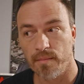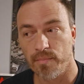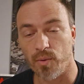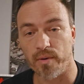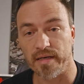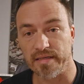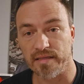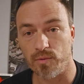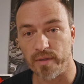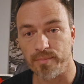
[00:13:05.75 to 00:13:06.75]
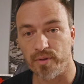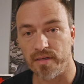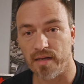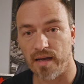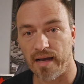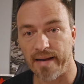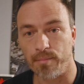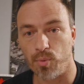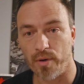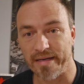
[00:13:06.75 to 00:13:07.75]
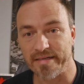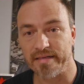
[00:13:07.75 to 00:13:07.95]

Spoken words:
But when I did the reprint, I branded